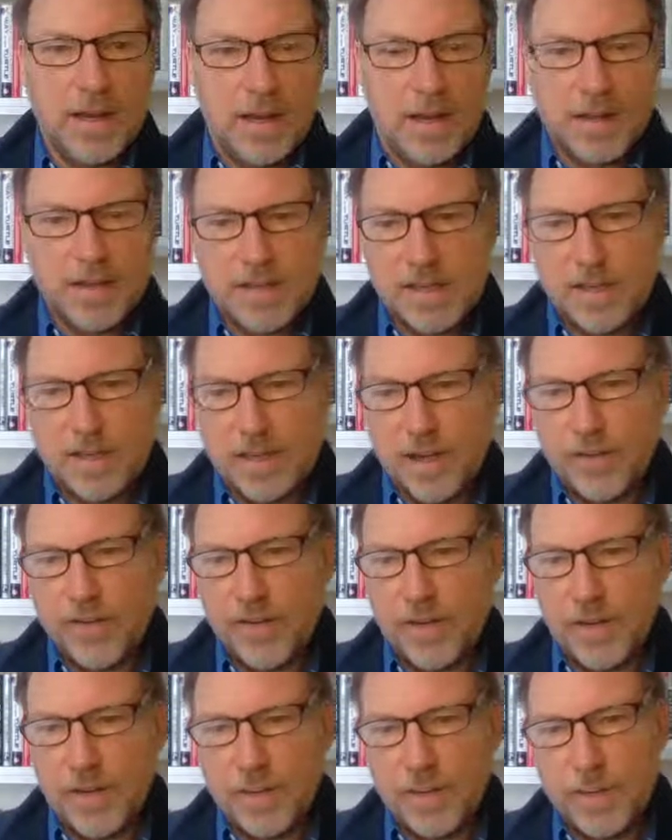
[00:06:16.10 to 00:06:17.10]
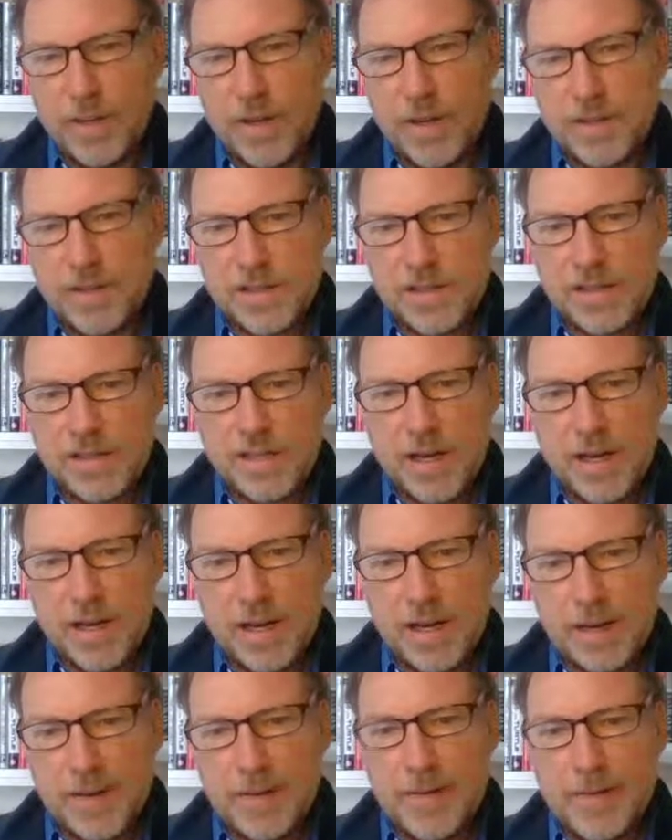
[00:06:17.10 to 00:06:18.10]
significant. We are just
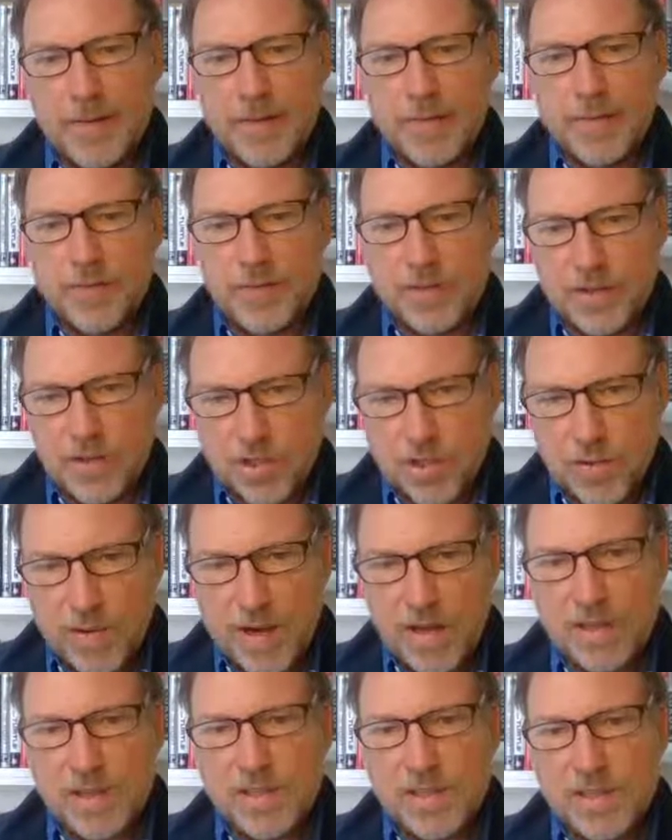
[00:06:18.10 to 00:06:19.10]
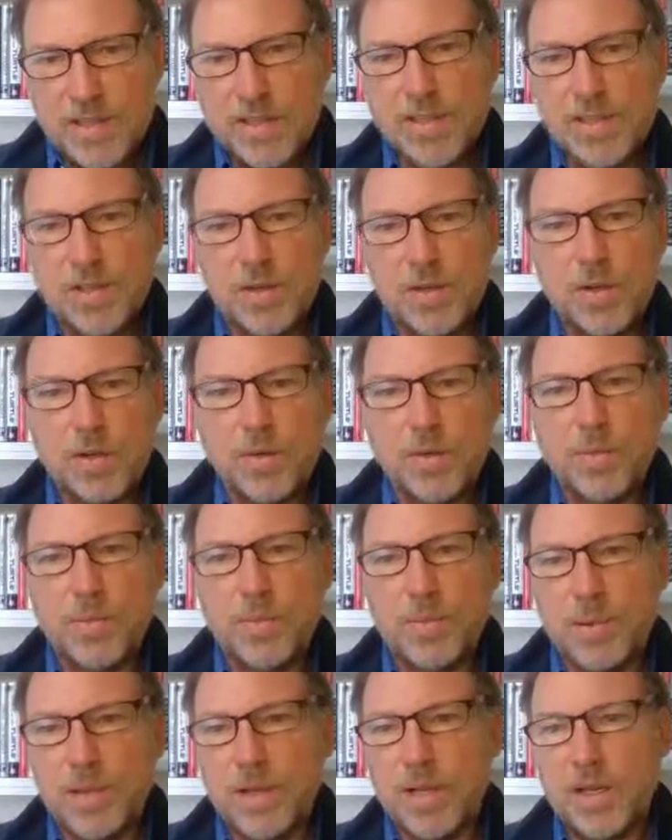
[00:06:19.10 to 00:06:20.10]
seeing the trend is still
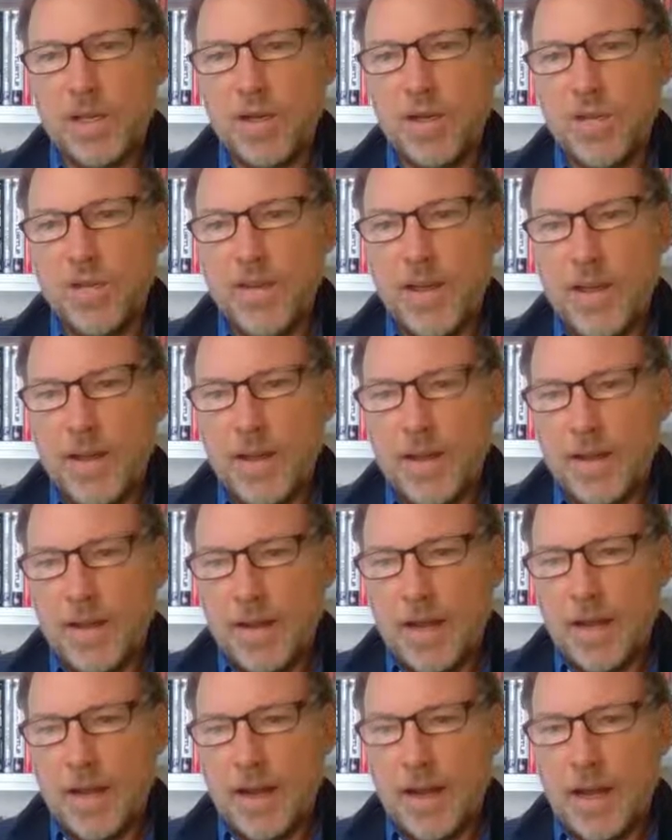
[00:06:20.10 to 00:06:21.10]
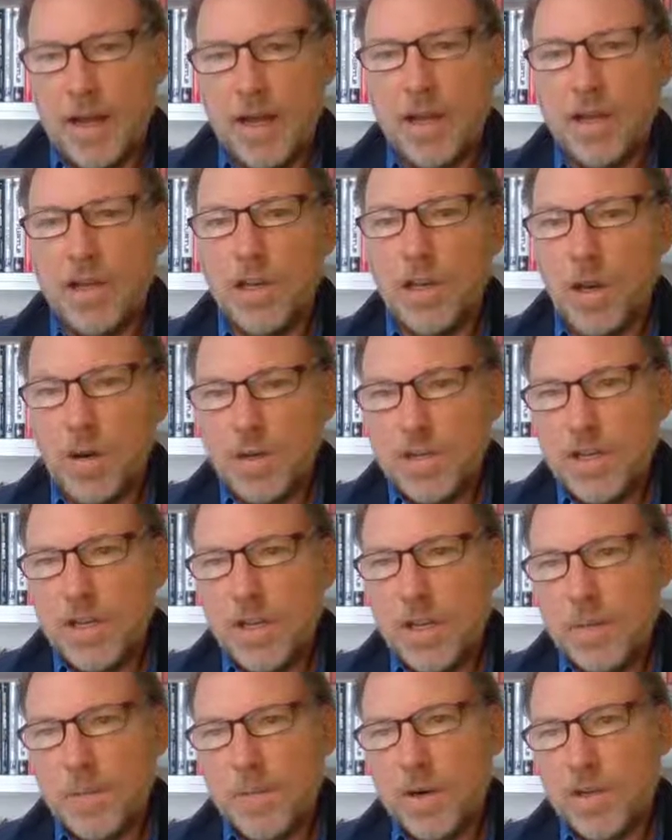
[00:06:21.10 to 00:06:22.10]
pretty good there. Long
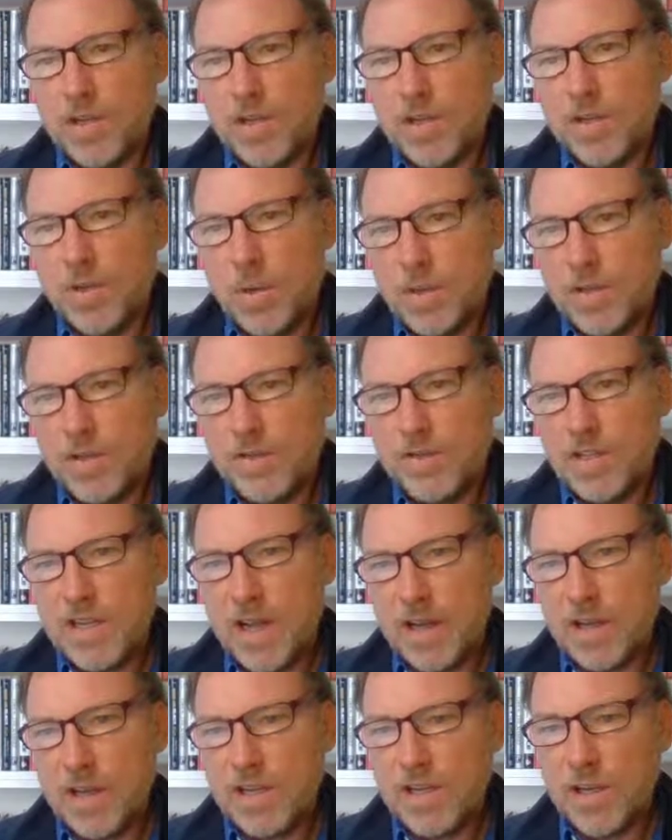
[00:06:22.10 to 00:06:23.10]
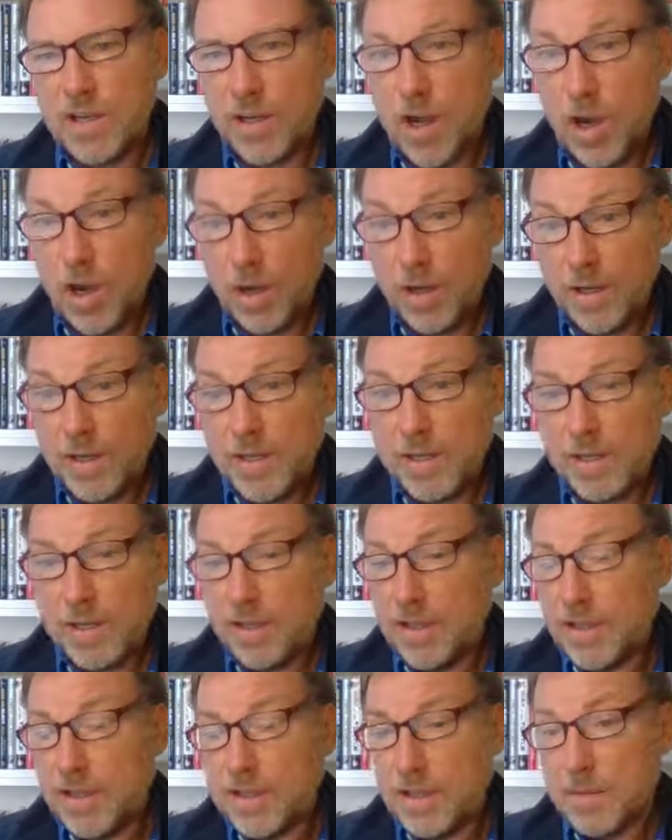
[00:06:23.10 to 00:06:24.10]
term, we're short of targets on coal. I did a
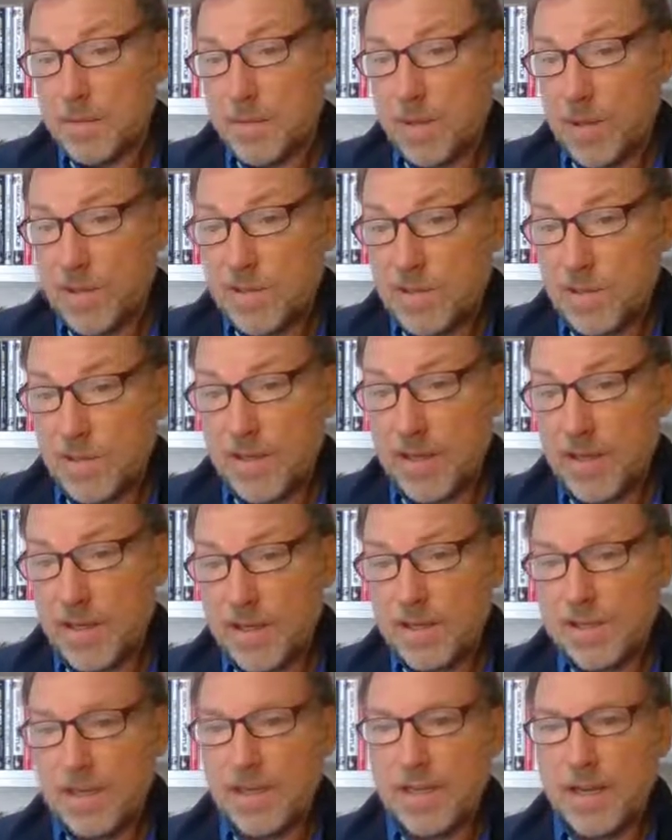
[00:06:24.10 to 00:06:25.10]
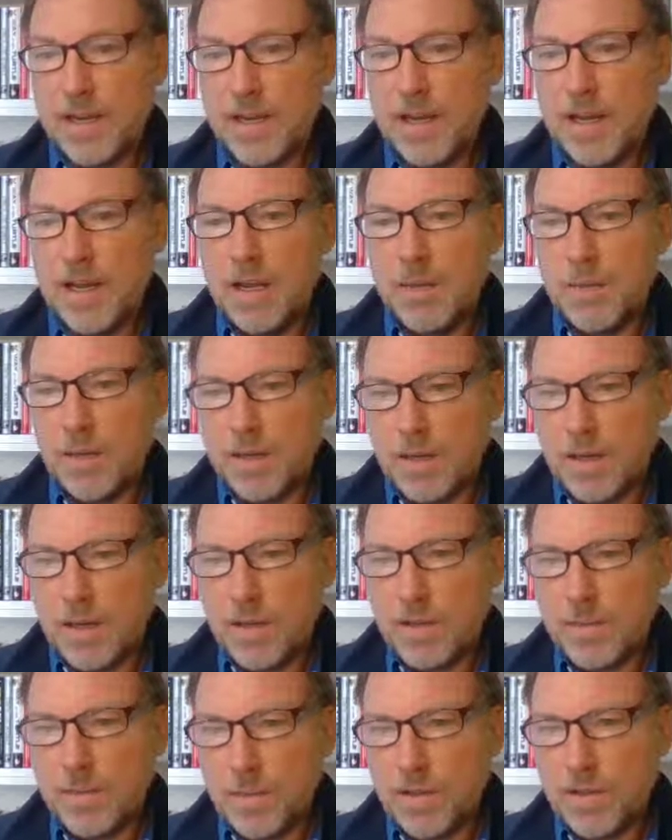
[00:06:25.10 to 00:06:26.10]
LinkedIn post on that yesterday, but
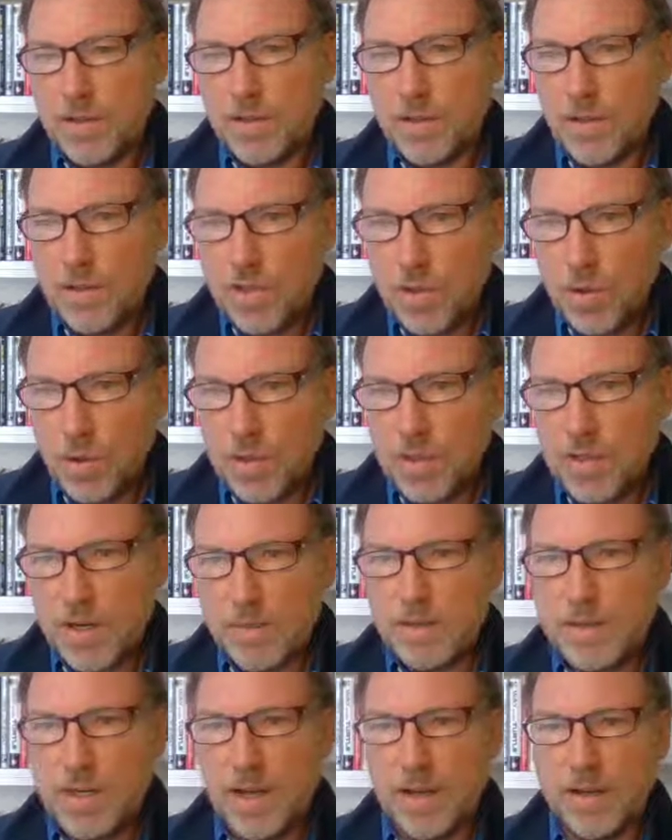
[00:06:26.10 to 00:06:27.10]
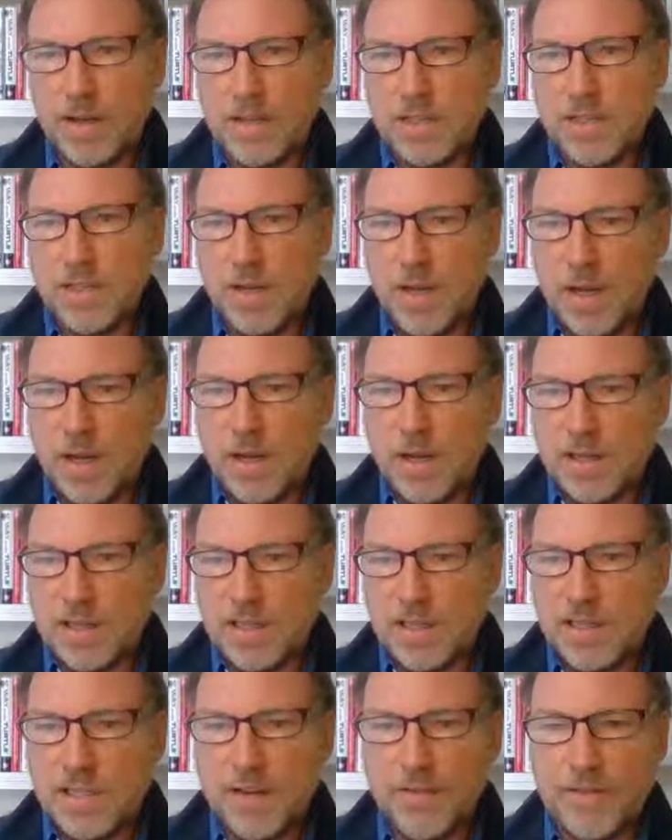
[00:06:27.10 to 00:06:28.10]
the short term targets to
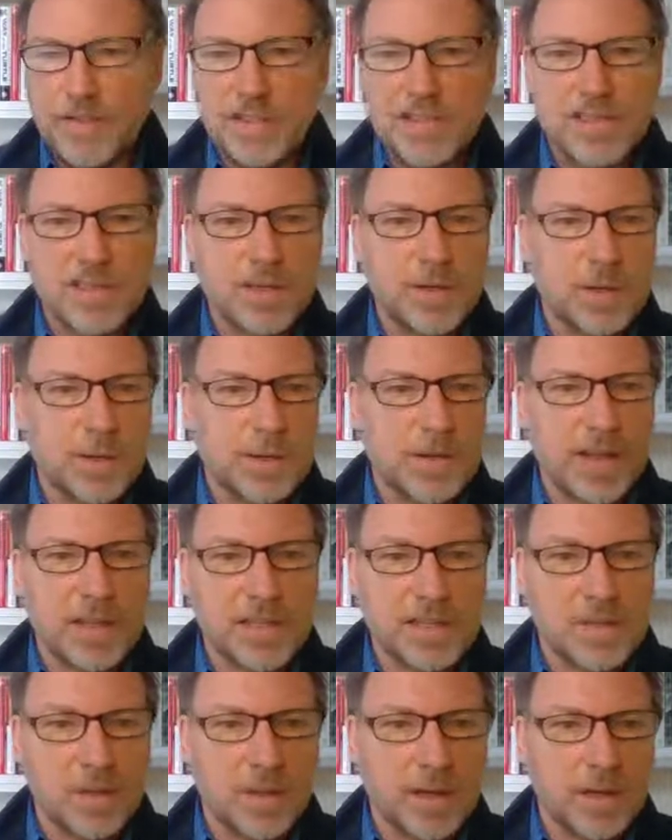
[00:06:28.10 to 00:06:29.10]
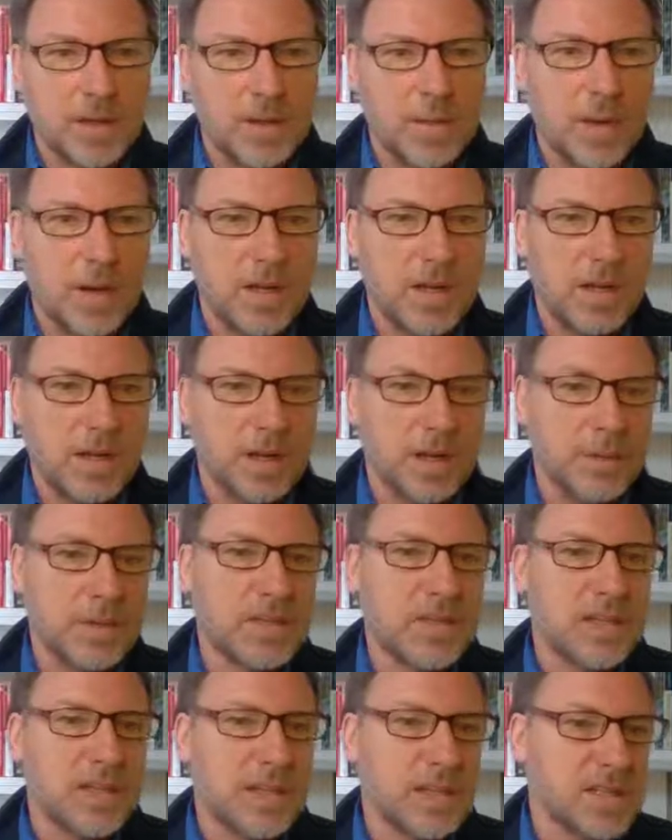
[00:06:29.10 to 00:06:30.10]
72, that's looking quite likely. We're
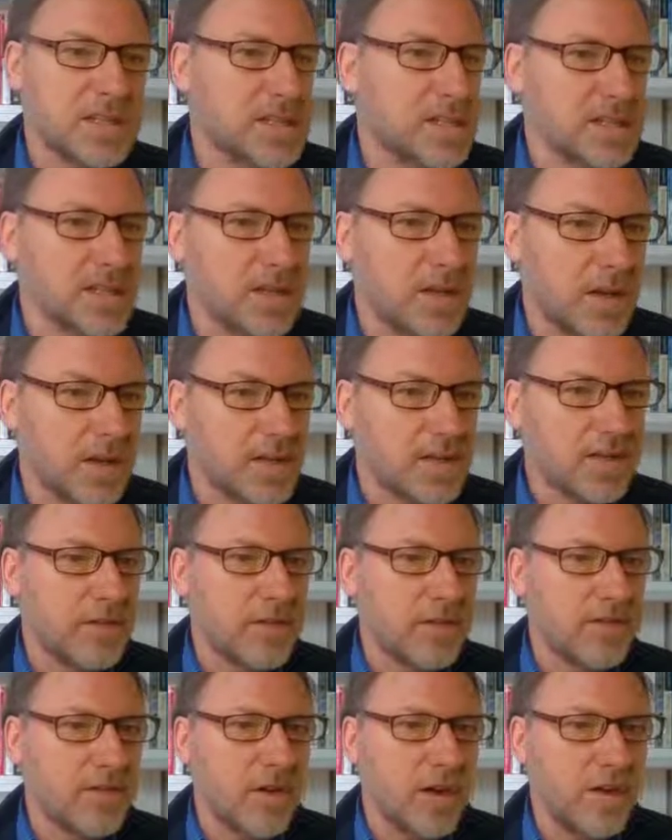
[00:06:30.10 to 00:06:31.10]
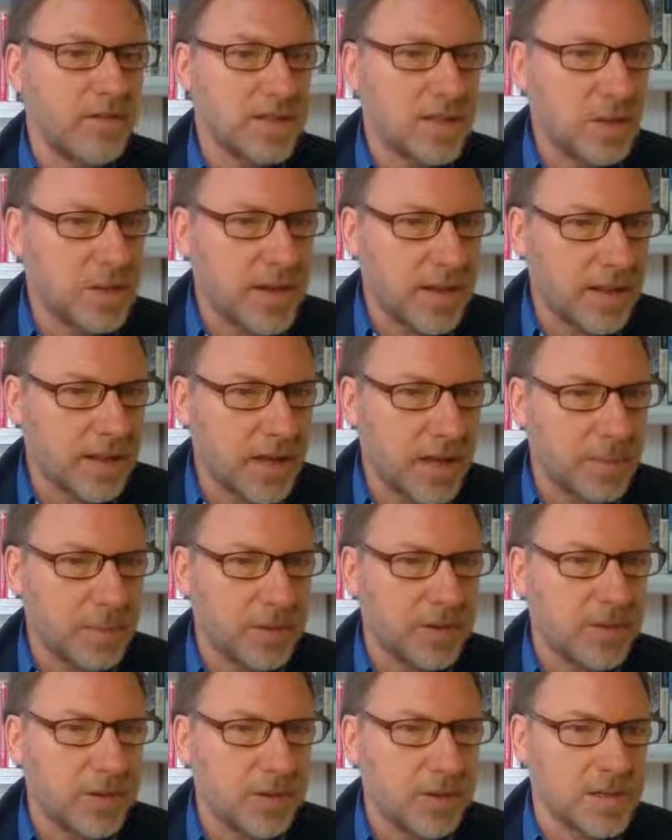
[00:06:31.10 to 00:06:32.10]
sitting at 69.75, so another couple
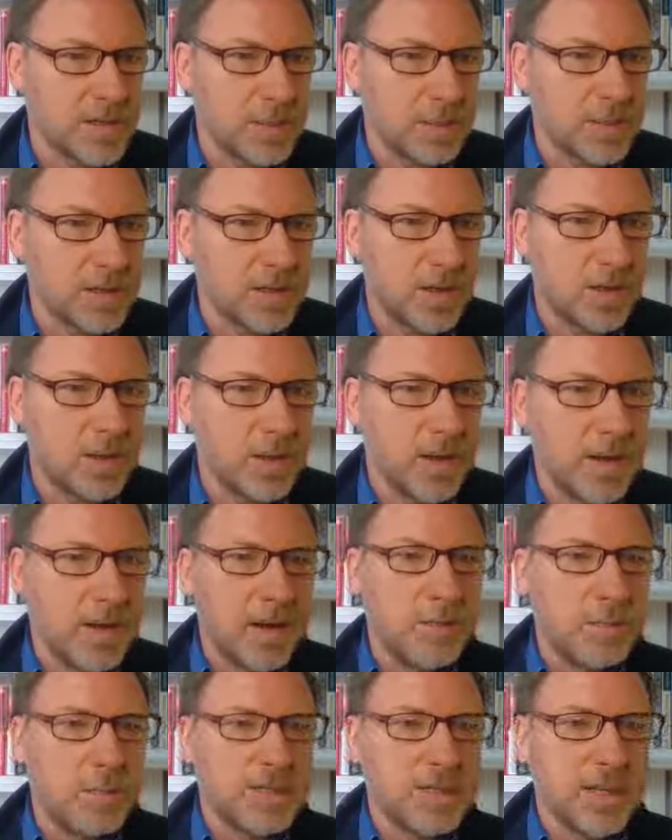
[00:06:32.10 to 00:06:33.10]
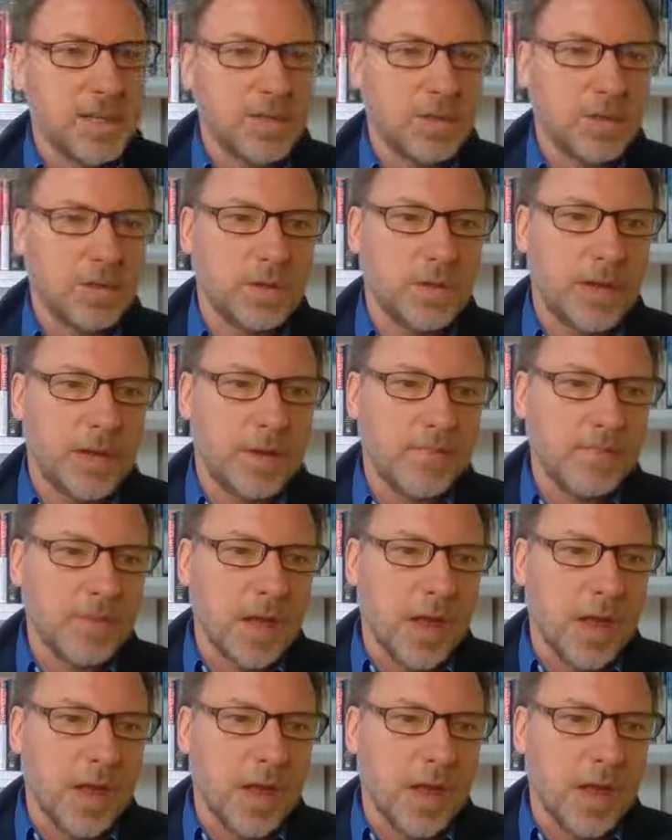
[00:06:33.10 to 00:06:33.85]
of dollars upside potential there.